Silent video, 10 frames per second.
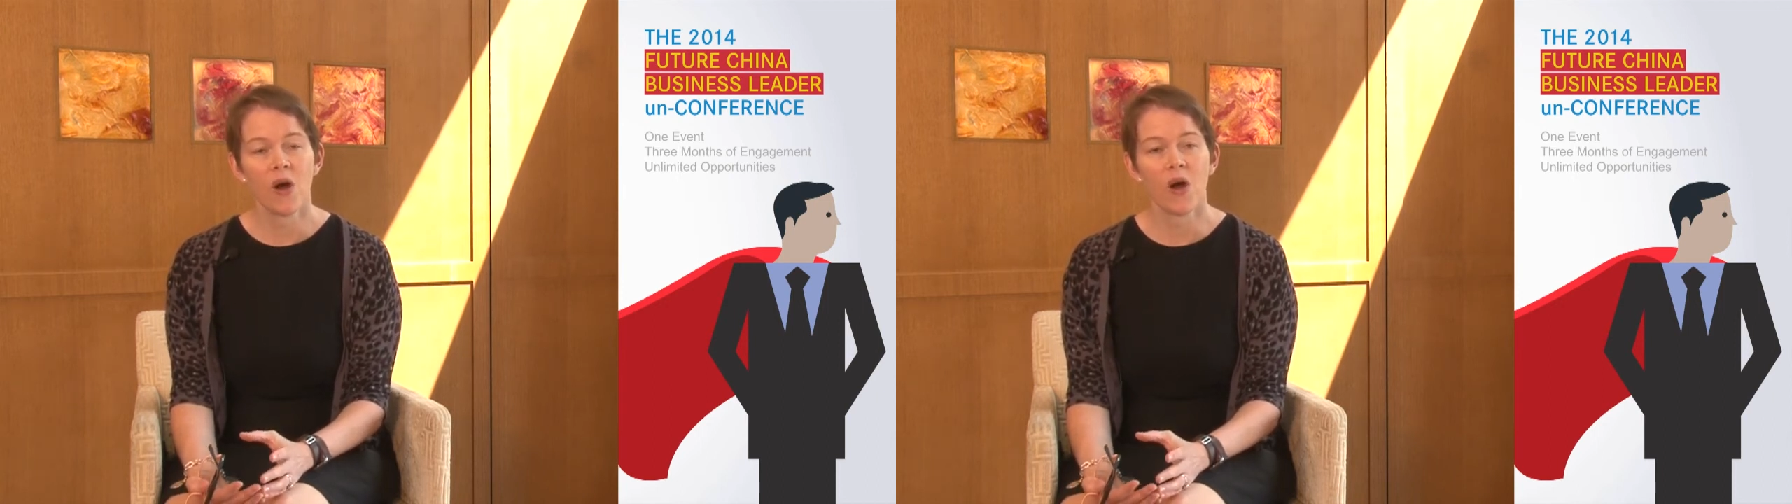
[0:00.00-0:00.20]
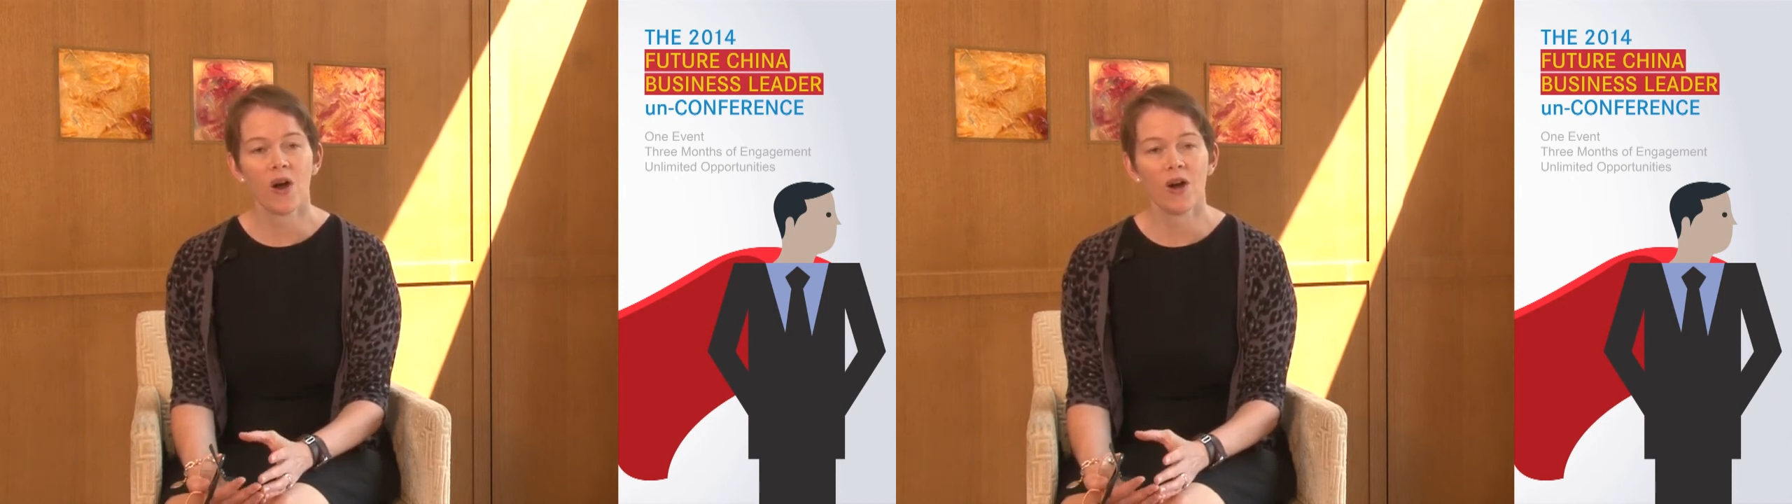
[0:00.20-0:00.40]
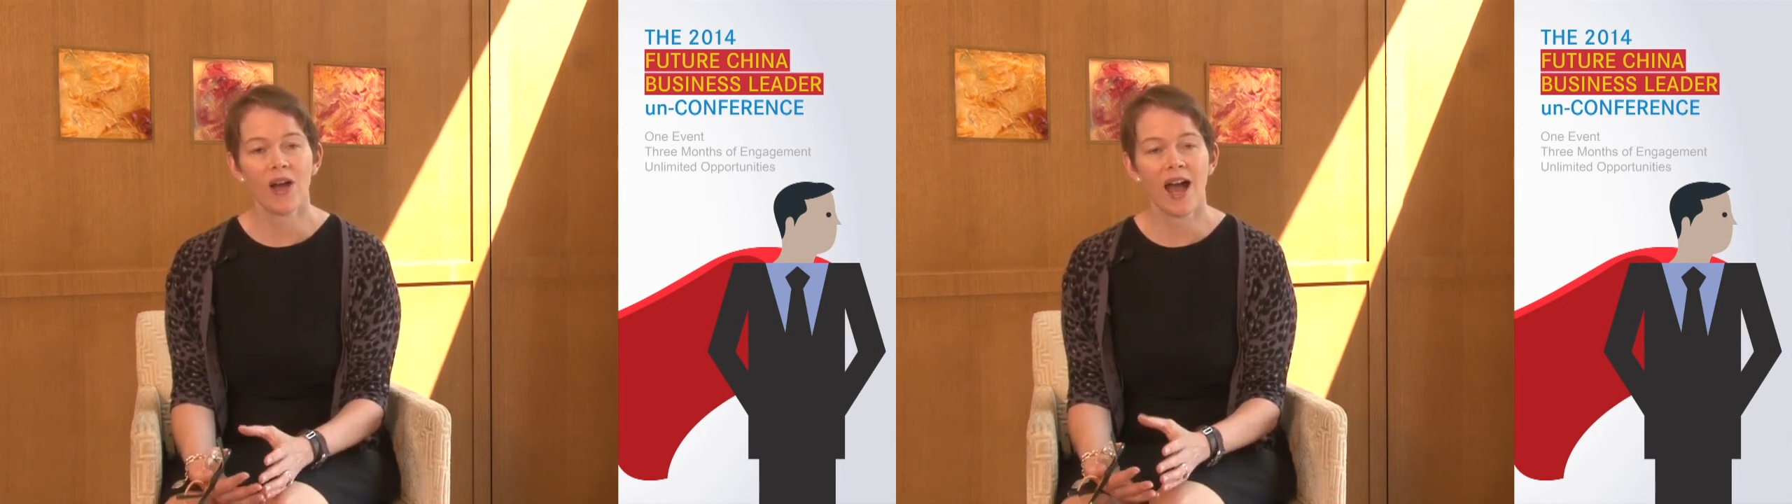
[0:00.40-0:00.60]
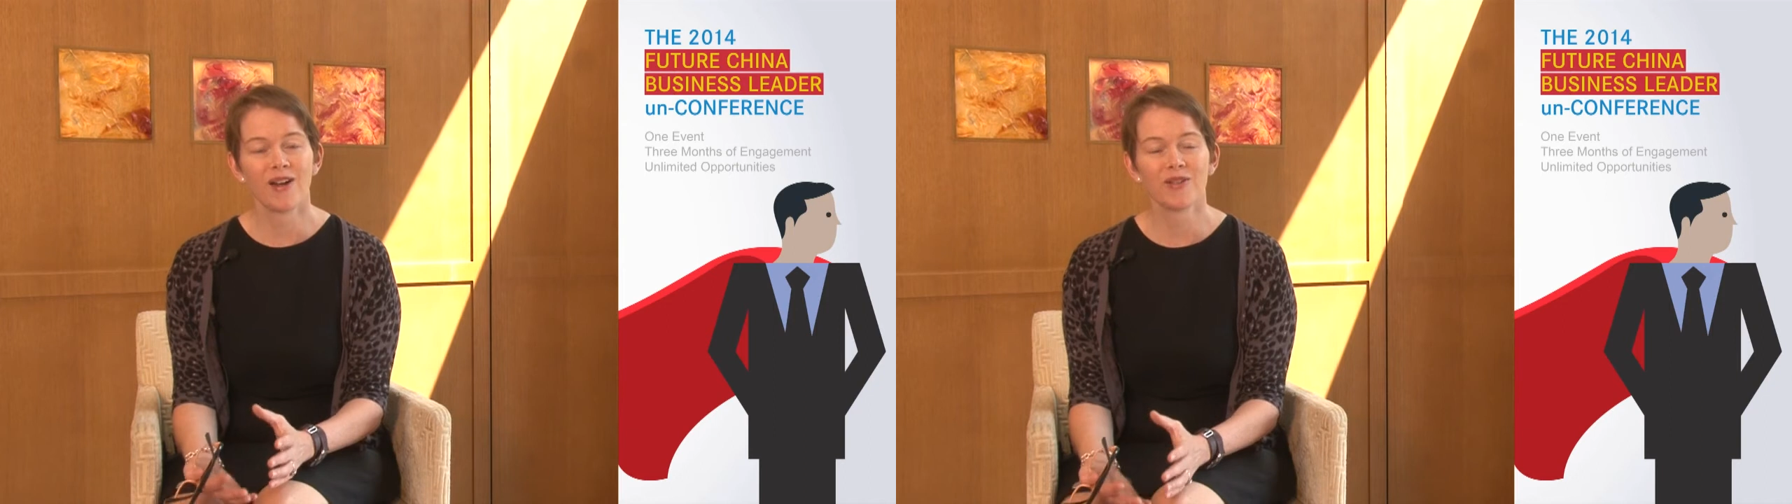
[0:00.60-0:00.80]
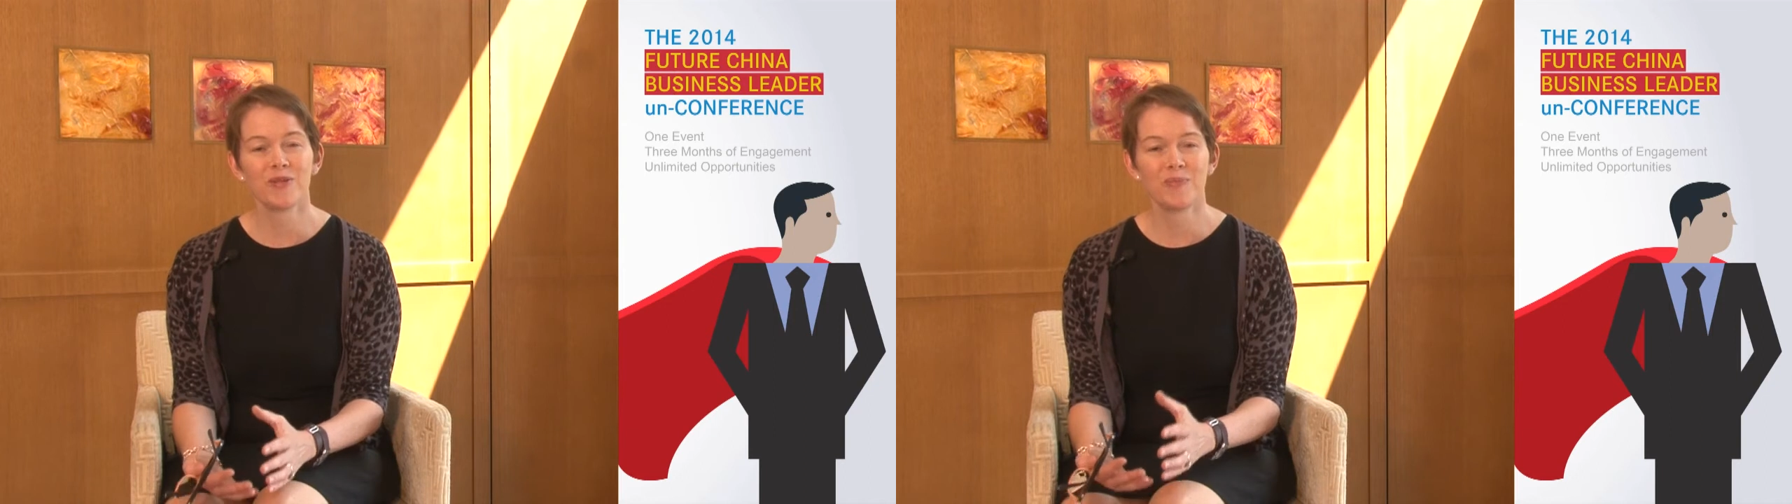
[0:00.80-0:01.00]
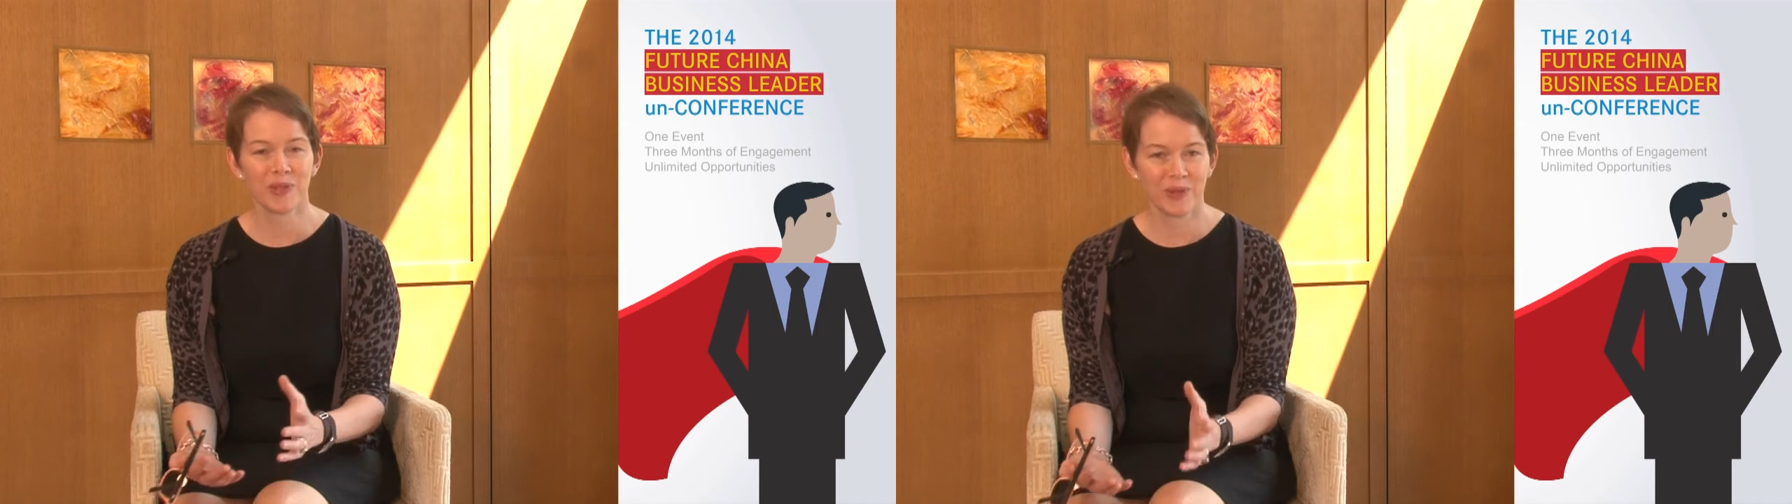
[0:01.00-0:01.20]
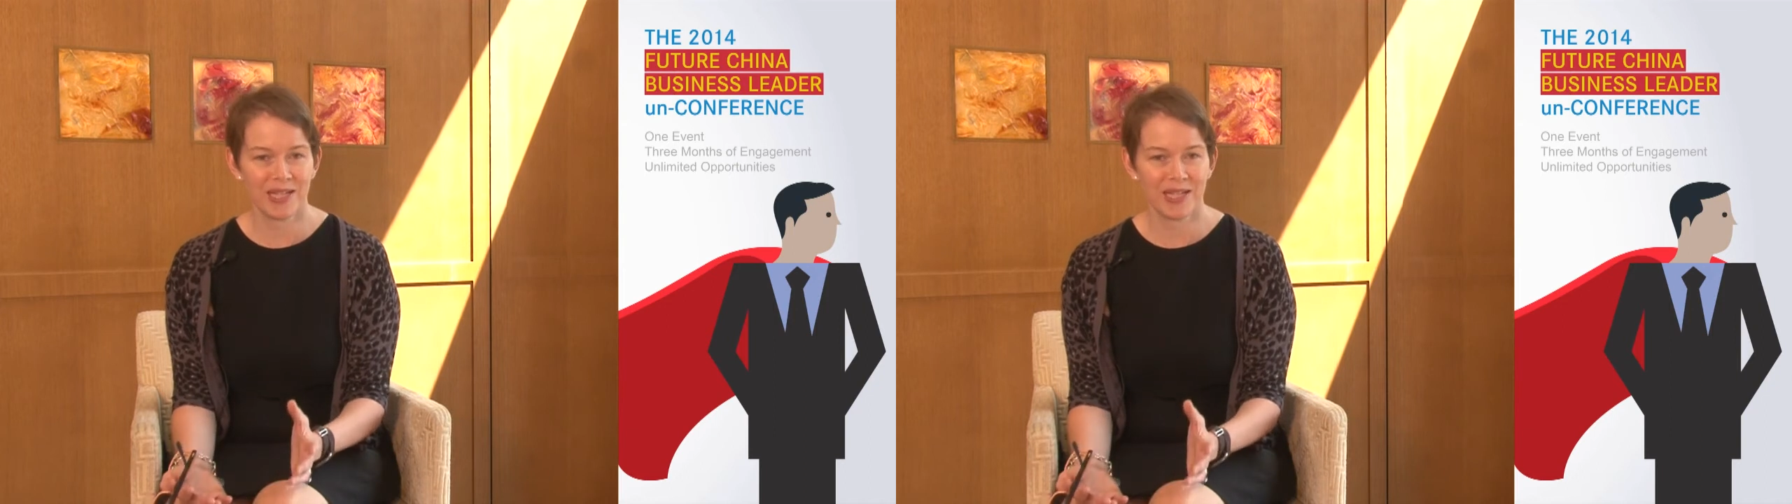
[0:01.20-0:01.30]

are how to build